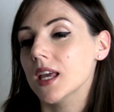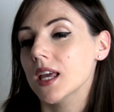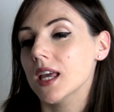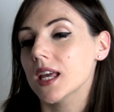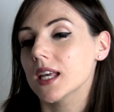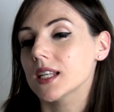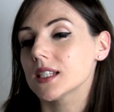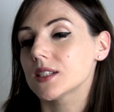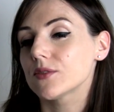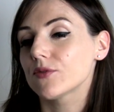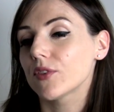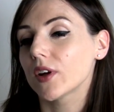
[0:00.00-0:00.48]

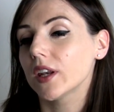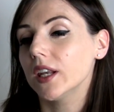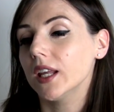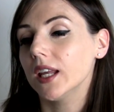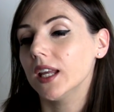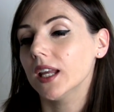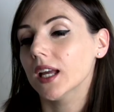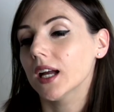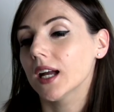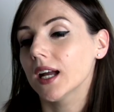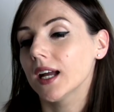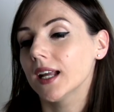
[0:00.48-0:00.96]
It's
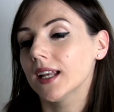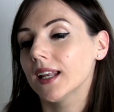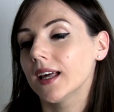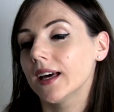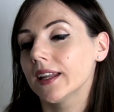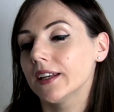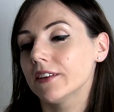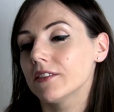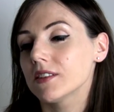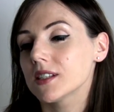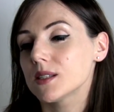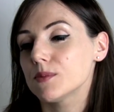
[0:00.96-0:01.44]
funny
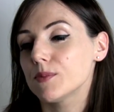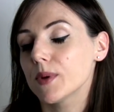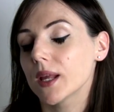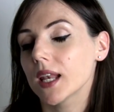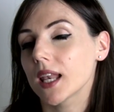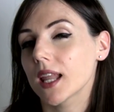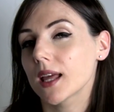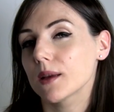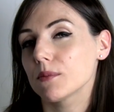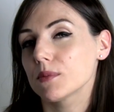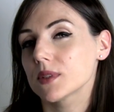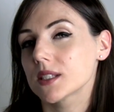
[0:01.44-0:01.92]
eyeliner, it's a bit
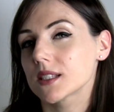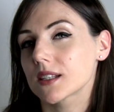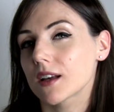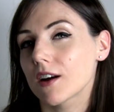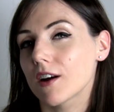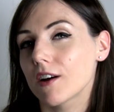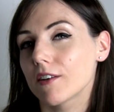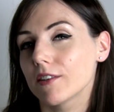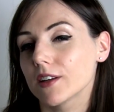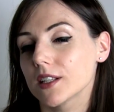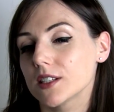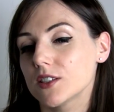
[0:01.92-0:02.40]
like
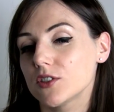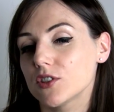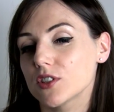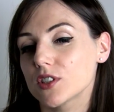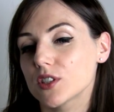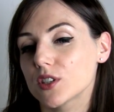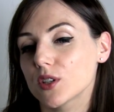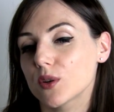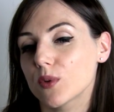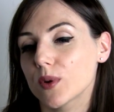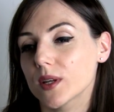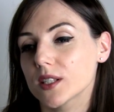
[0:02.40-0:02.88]
mascara, it's
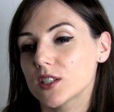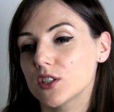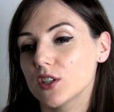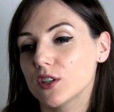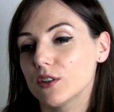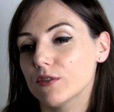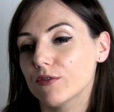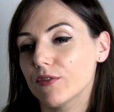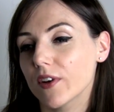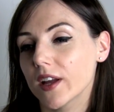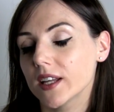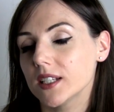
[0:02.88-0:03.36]
just a question
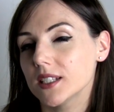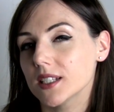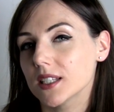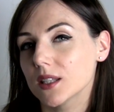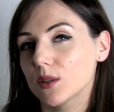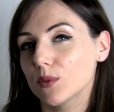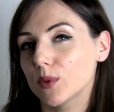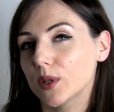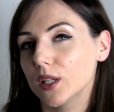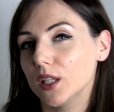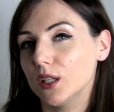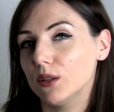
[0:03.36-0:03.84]
of finding the
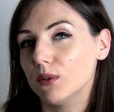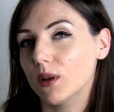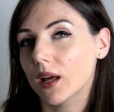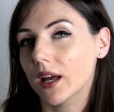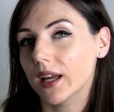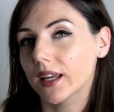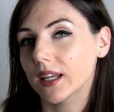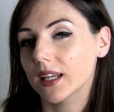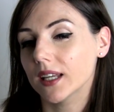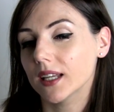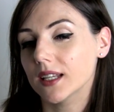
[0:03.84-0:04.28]
one you like.